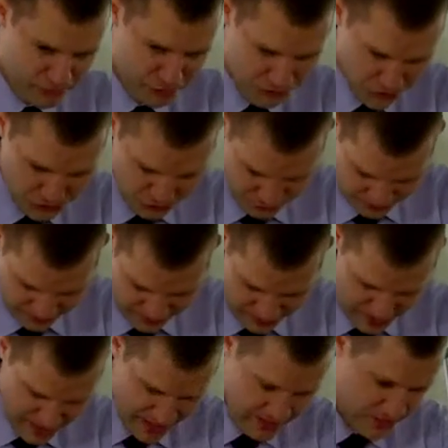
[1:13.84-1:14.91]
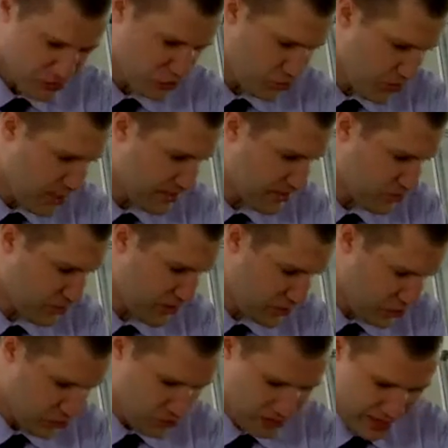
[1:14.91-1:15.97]
verse. And there's a reason we
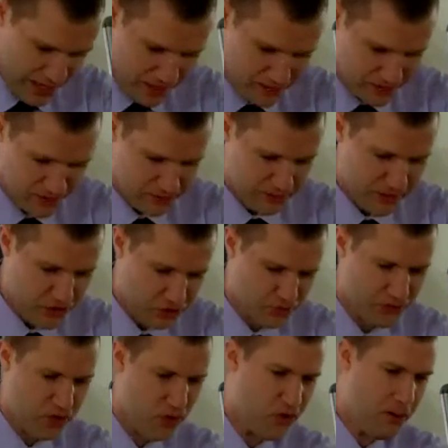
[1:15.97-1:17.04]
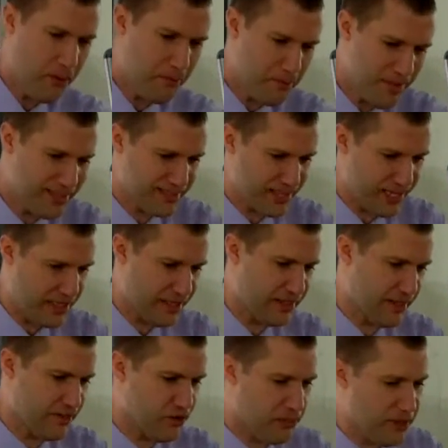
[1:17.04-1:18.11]
do that. It's because we don't want to miss
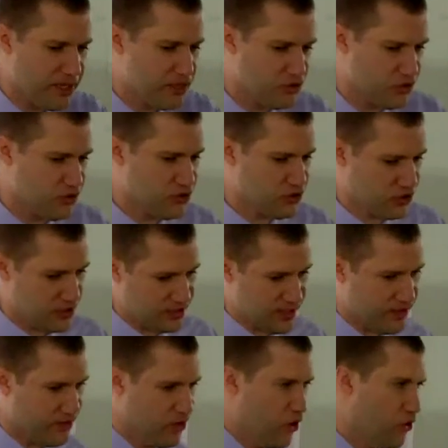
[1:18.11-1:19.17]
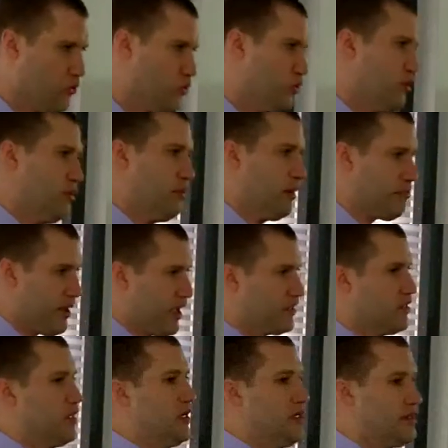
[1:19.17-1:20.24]
anything. There are many churches that never go through
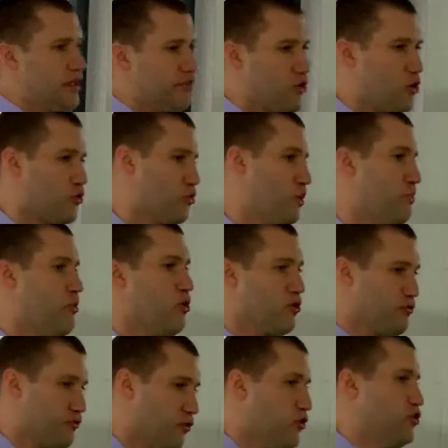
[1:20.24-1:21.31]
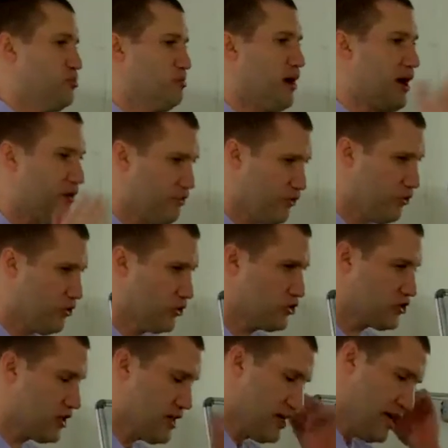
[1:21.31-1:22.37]
a book verse by
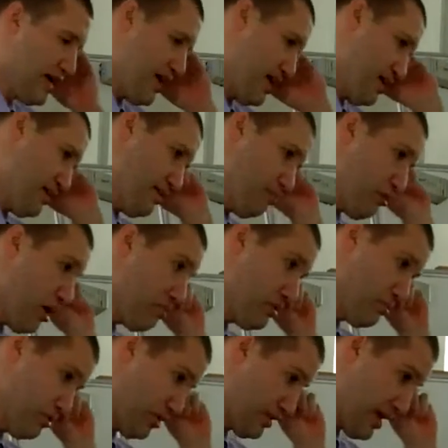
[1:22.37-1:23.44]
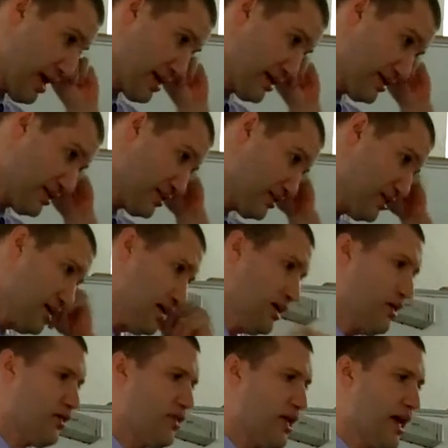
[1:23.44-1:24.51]
verse. And the problem with that is
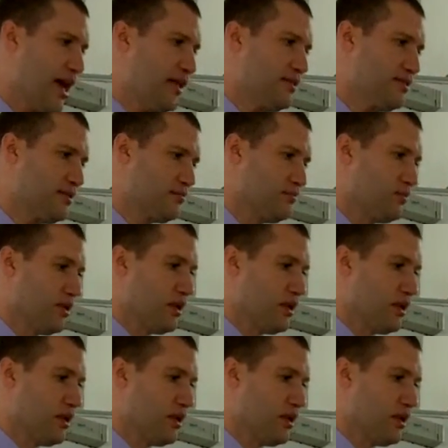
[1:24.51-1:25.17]
that